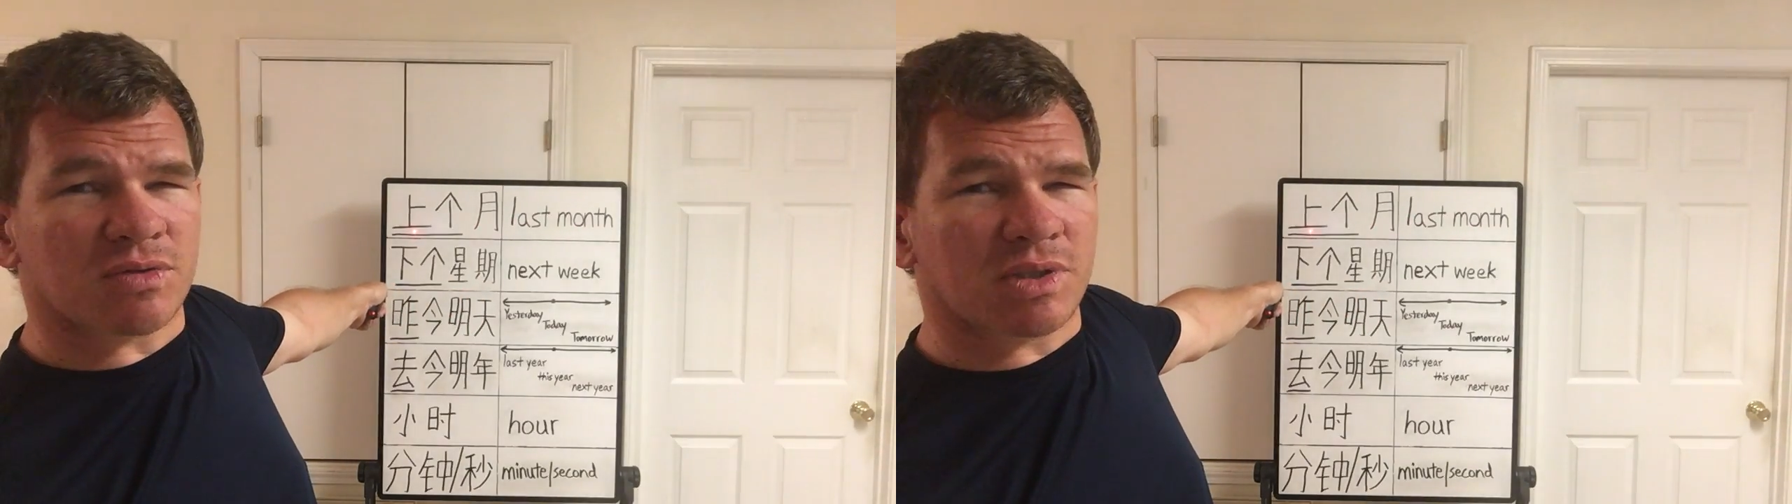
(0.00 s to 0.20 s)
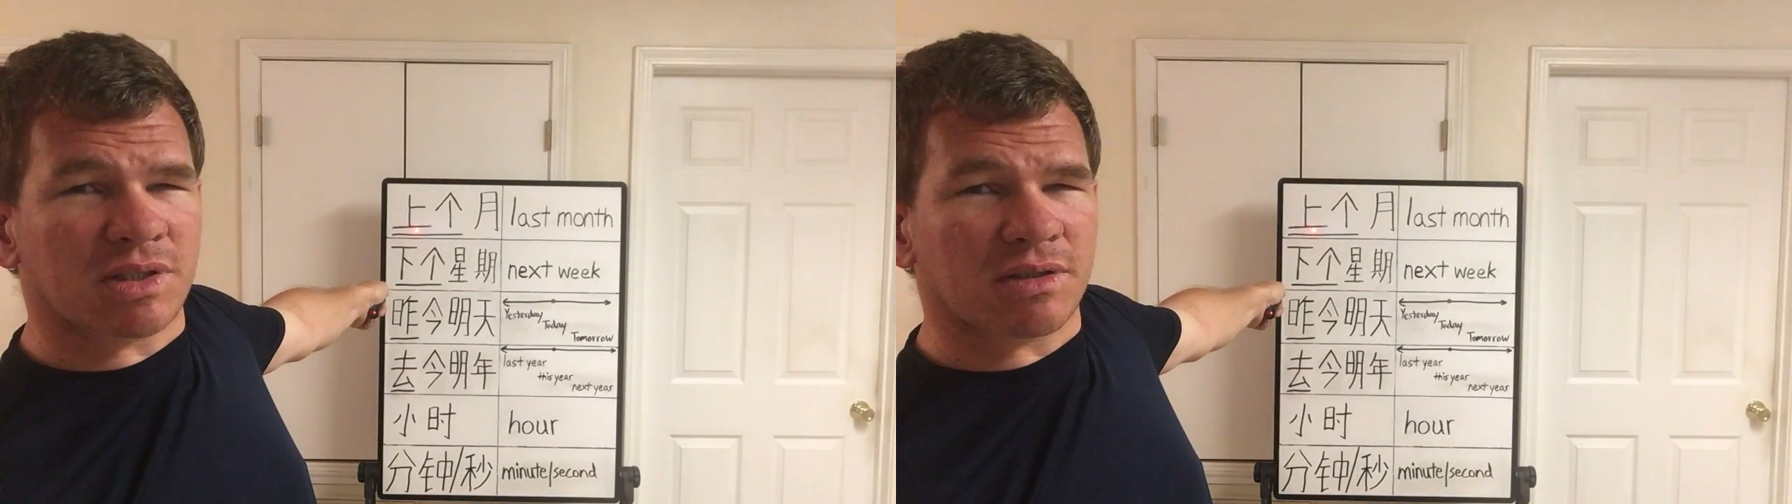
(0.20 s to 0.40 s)

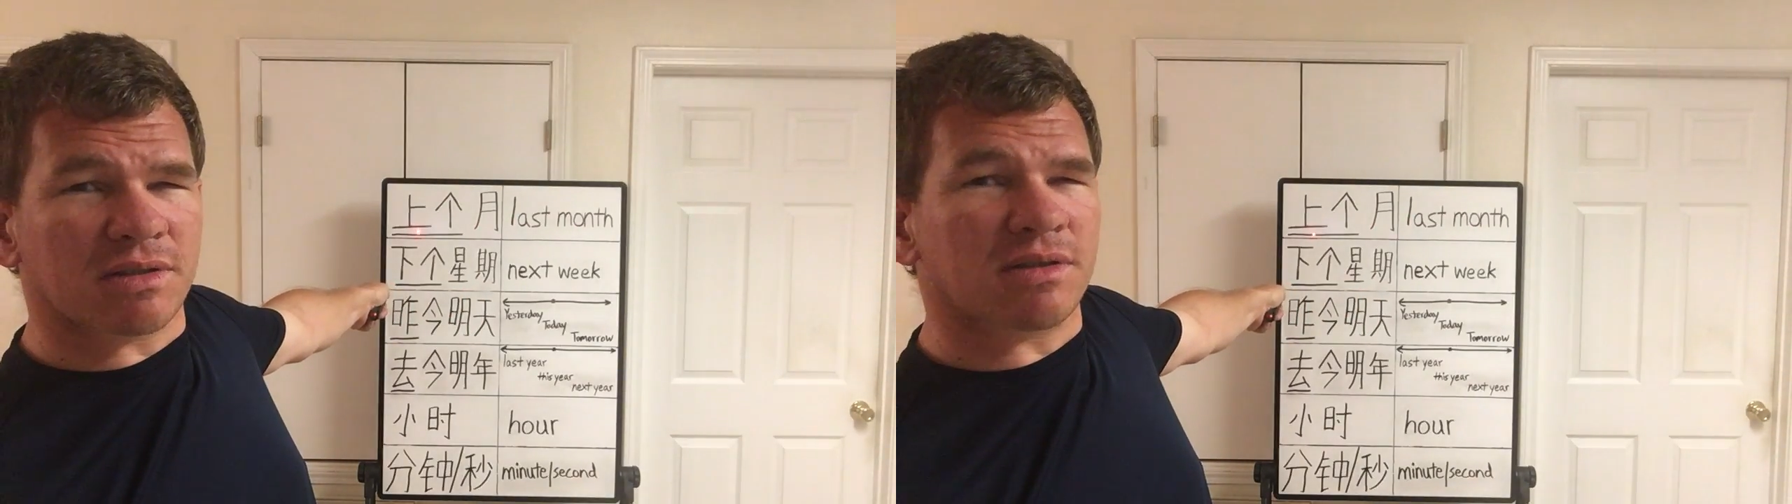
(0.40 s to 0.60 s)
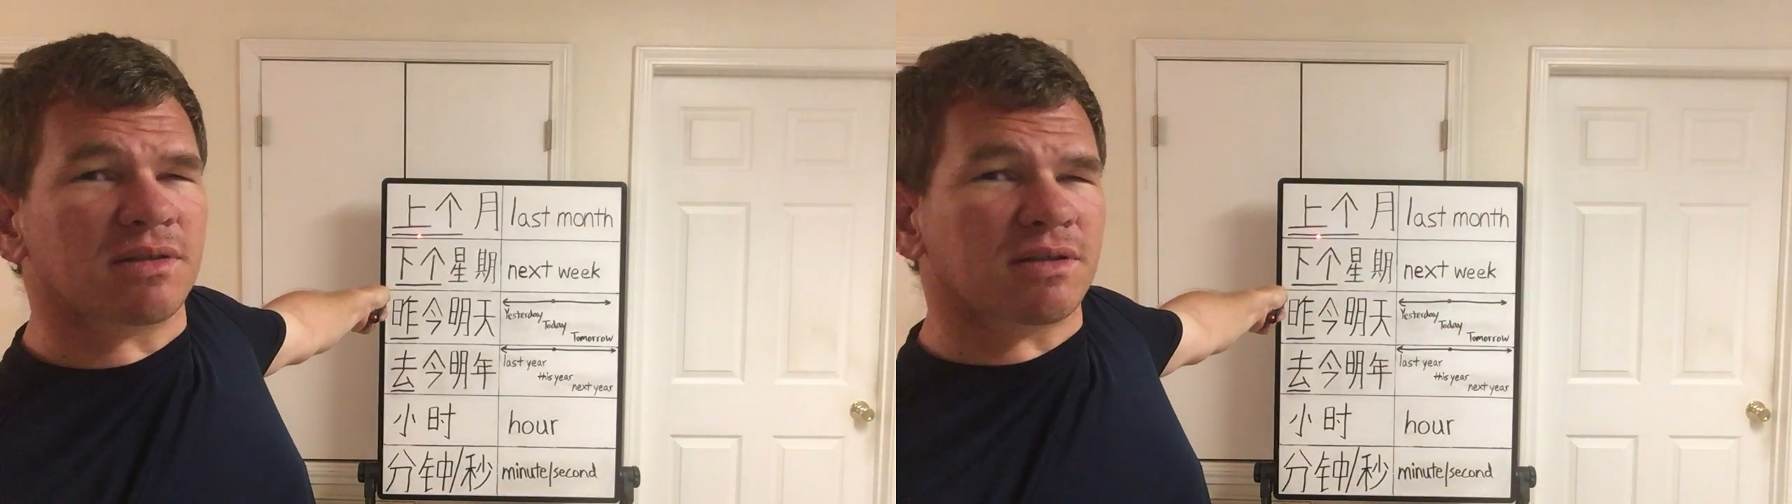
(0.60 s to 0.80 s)
one,
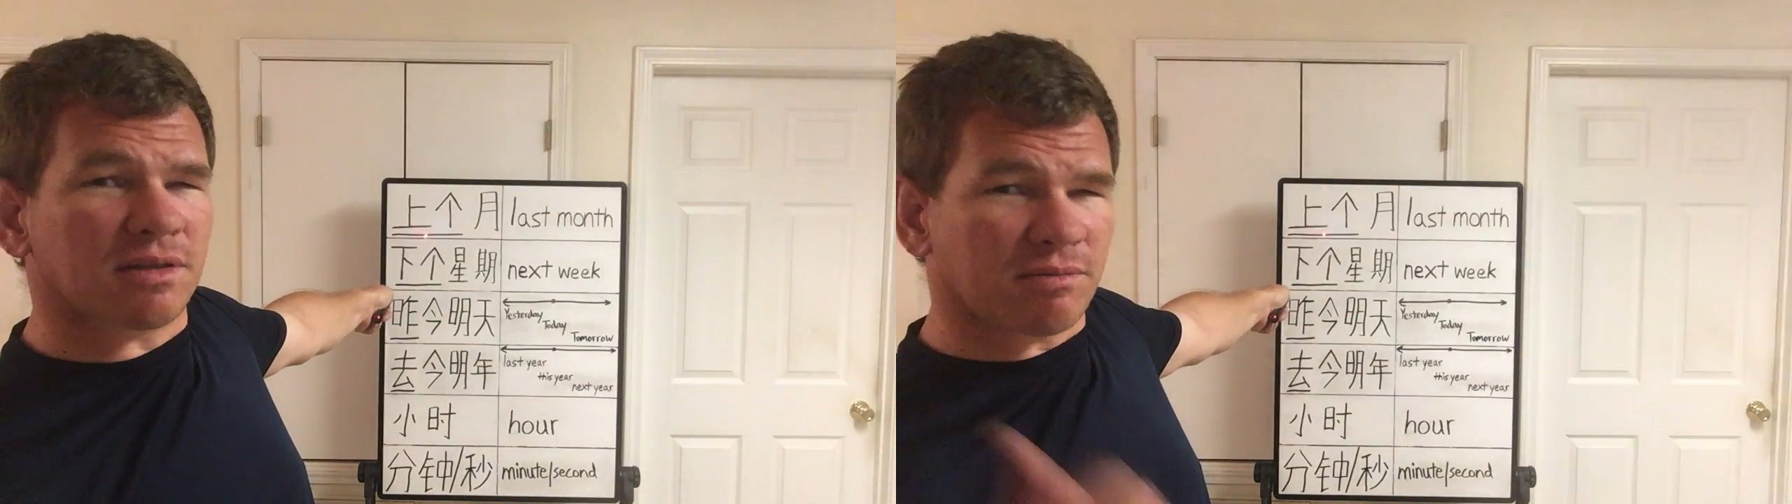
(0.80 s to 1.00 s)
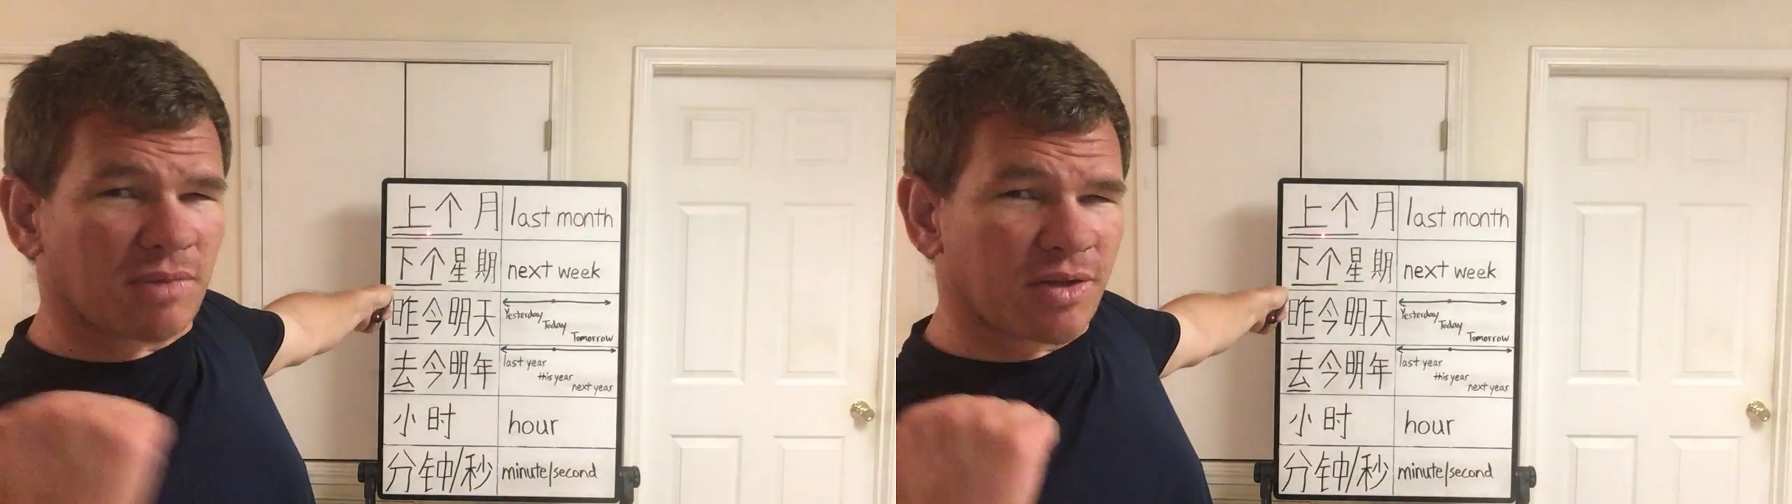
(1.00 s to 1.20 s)

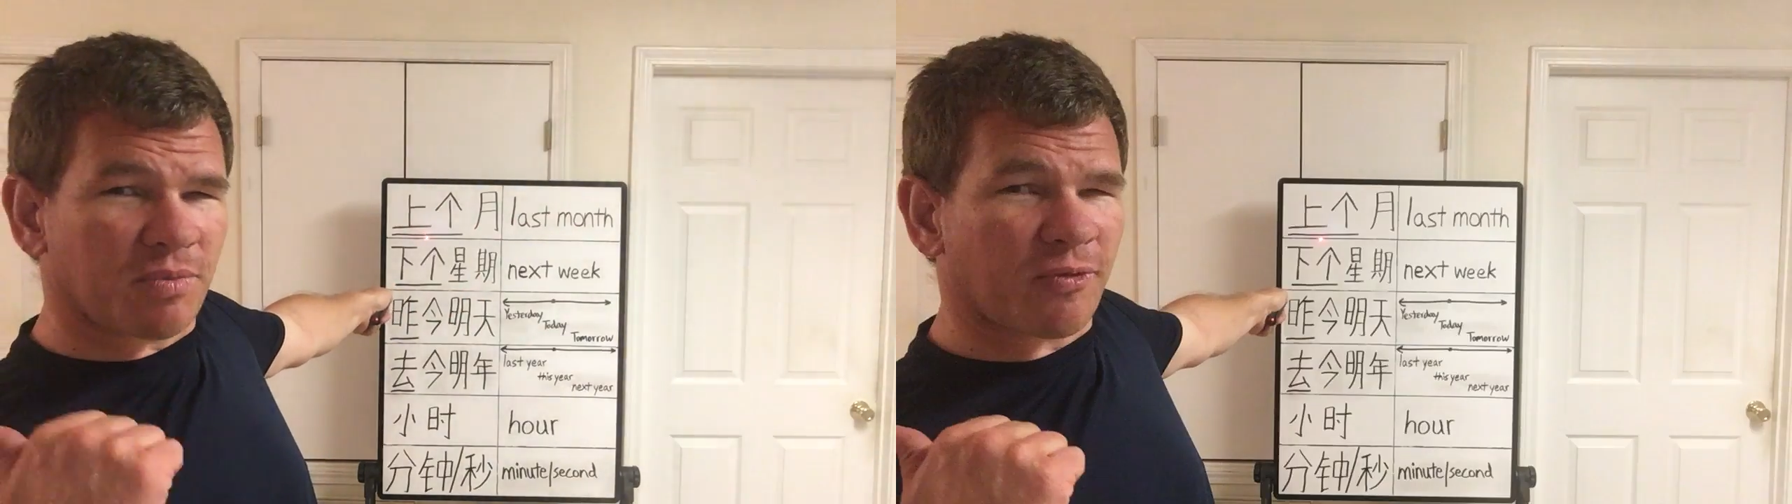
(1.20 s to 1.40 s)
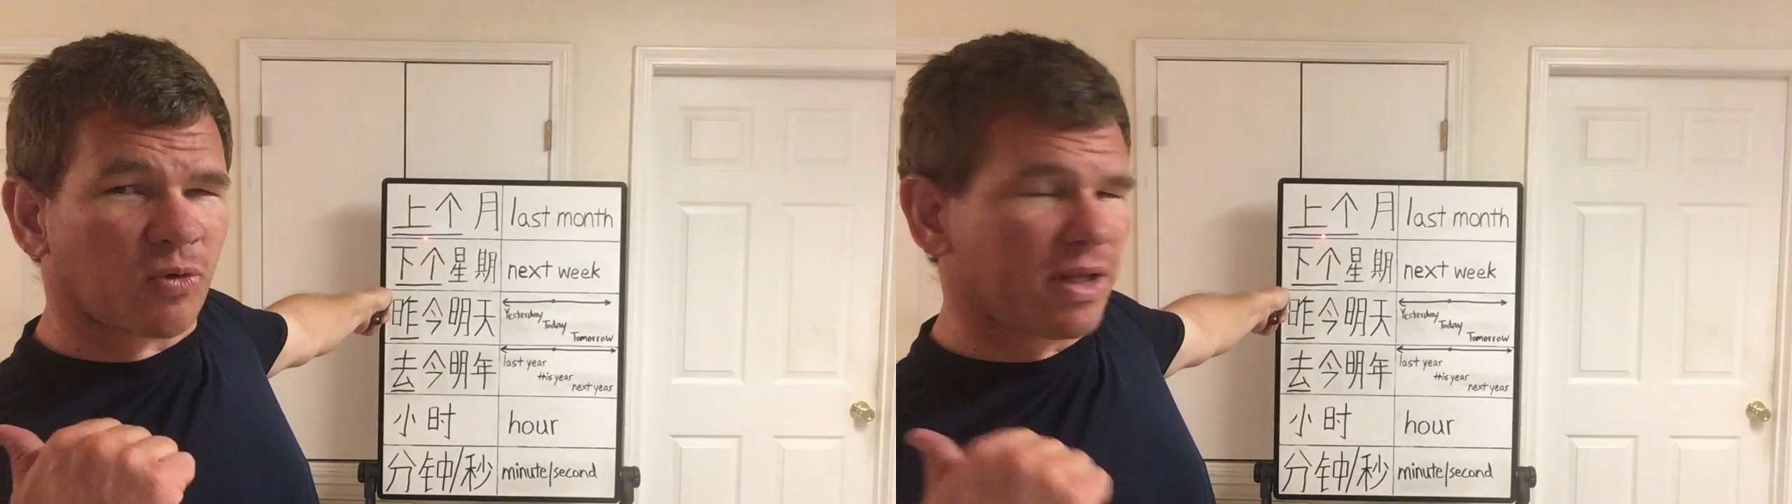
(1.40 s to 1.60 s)
the month
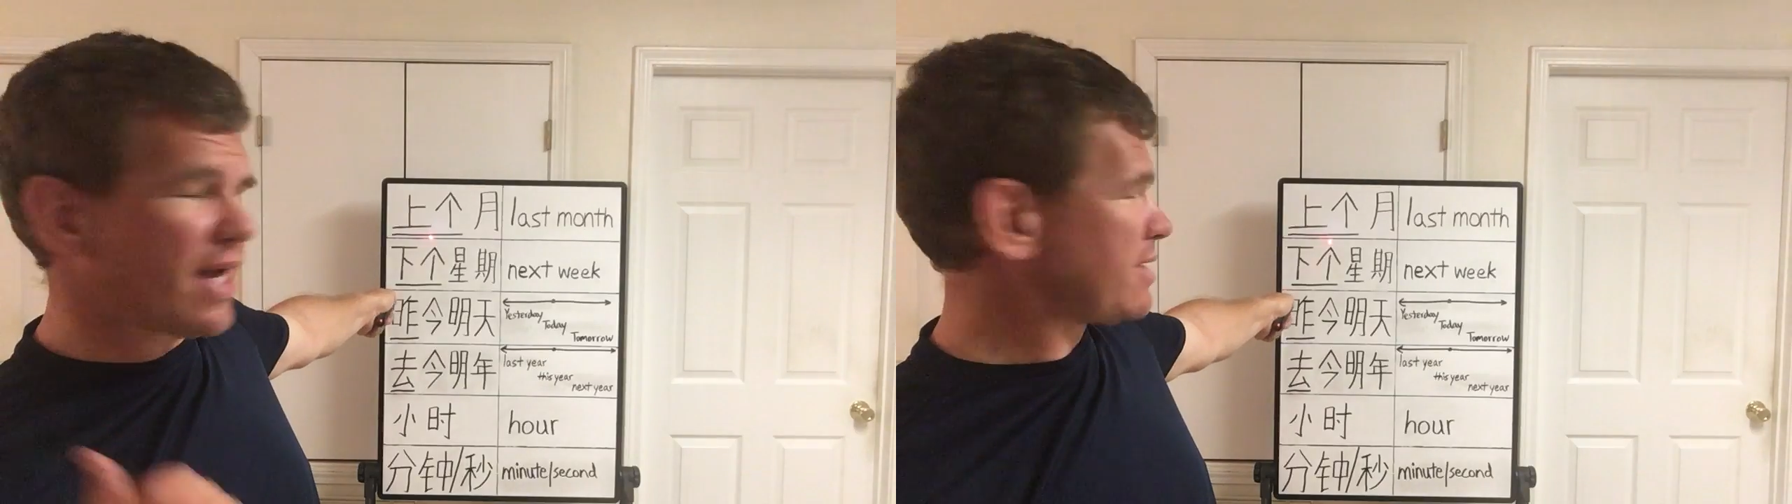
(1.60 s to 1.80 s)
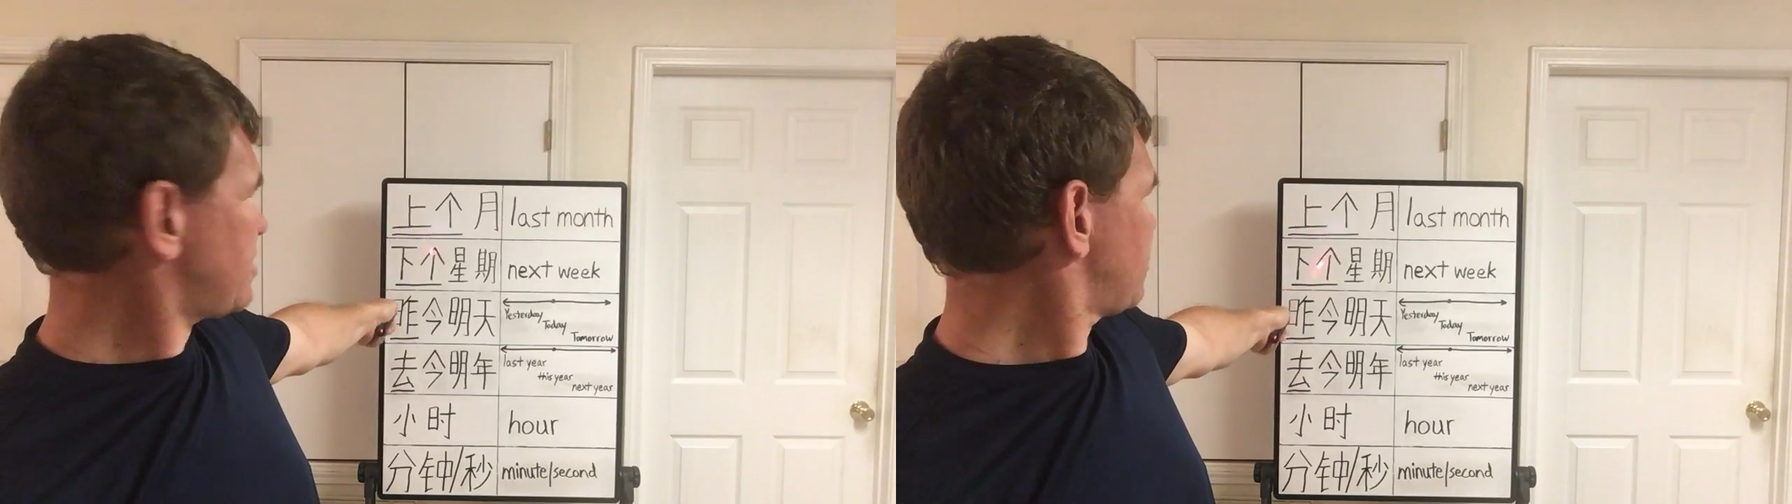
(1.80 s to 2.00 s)
before
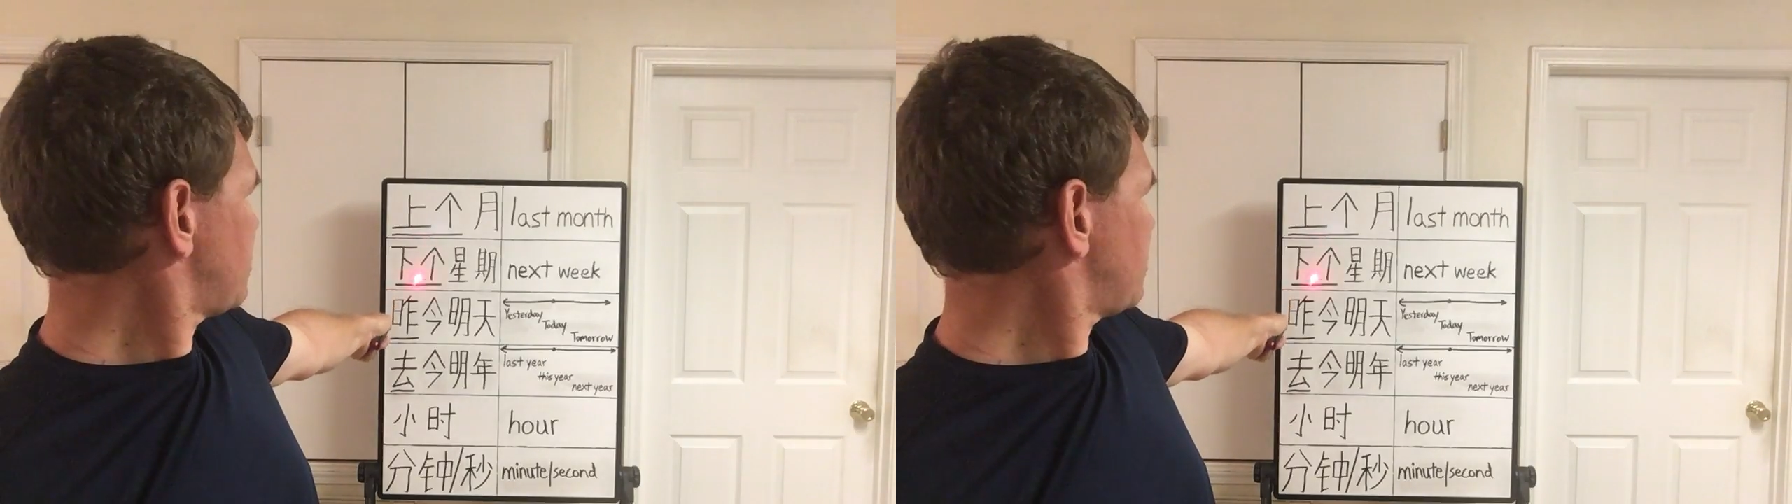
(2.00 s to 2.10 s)
last.